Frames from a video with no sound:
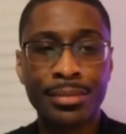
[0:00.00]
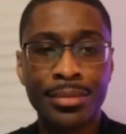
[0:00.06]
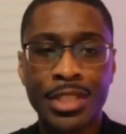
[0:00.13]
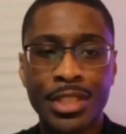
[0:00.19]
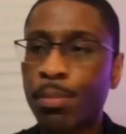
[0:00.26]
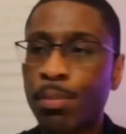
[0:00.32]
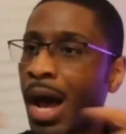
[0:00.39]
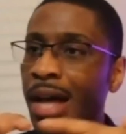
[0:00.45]
It's
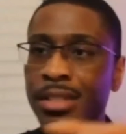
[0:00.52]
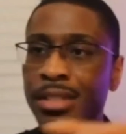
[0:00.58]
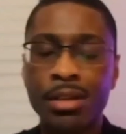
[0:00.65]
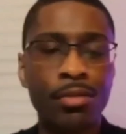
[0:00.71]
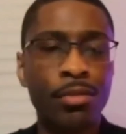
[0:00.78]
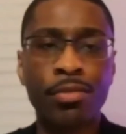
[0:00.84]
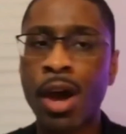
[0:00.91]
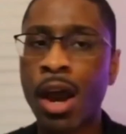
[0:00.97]
a positive
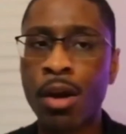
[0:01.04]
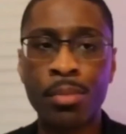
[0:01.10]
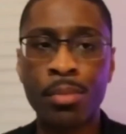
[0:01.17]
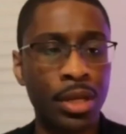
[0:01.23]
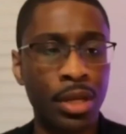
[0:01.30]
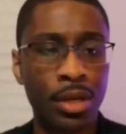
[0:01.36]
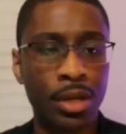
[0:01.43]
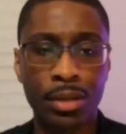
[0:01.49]

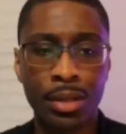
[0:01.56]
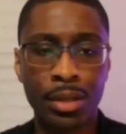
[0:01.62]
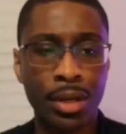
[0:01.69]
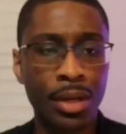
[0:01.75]
environment here.